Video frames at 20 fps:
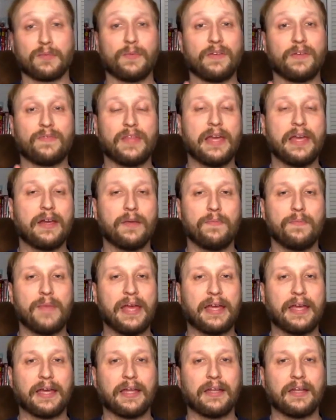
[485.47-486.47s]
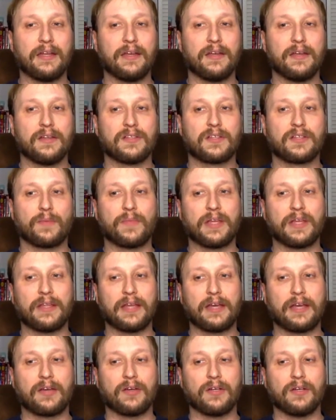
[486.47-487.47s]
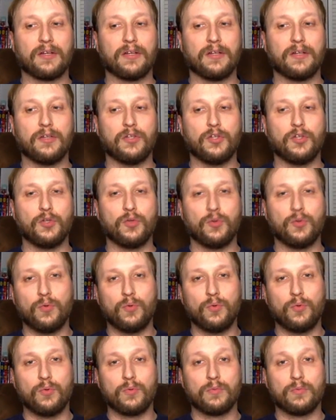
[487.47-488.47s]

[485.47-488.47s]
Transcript: If they could make it something they could do